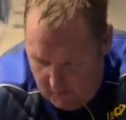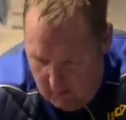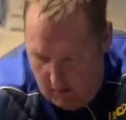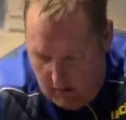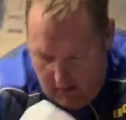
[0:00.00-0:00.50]

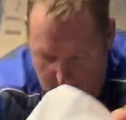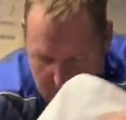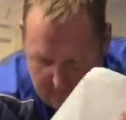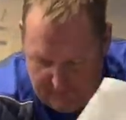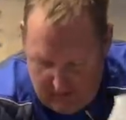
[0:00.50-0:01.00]
Oh, do
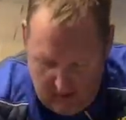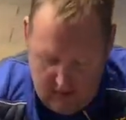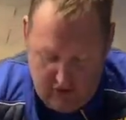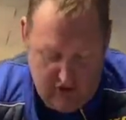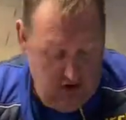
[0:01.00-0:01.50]

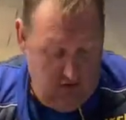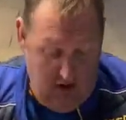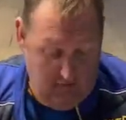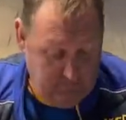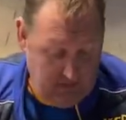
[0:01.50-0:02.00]
you know
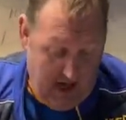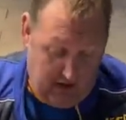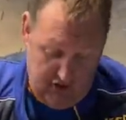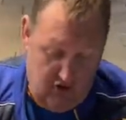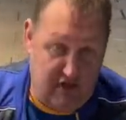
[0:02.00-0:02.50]
what? I
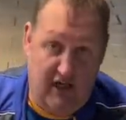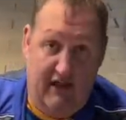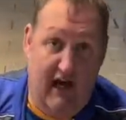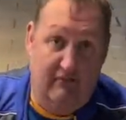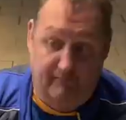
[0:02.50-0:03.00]
could just eat
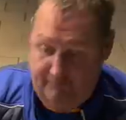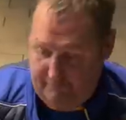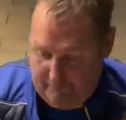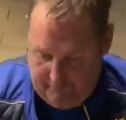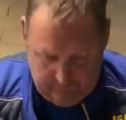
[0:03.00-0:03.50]
that.
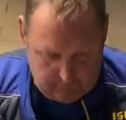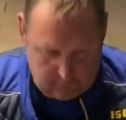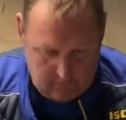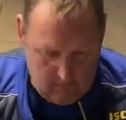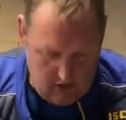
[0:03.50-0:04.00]

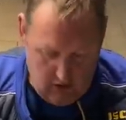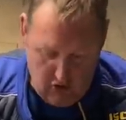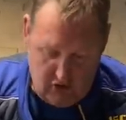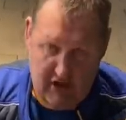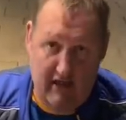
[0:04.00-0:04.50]

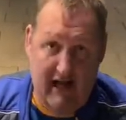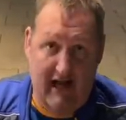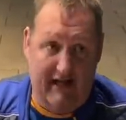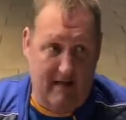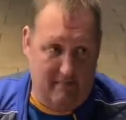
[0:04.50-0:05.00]
Just eat
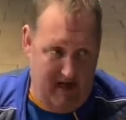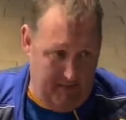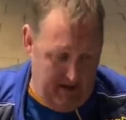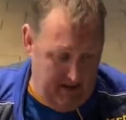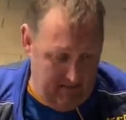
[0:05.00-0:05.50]
that and I'd be
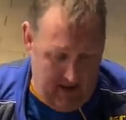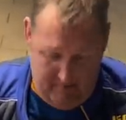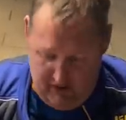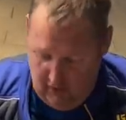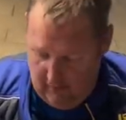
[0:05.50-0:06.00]
happy. I'd
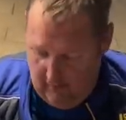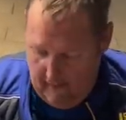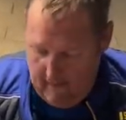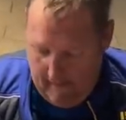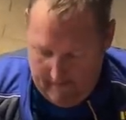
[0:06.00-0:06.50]
be done.
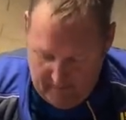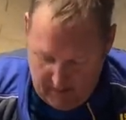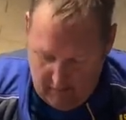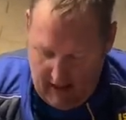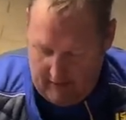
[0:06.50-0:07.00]

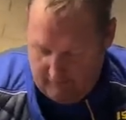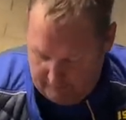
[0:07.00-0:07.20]
Right.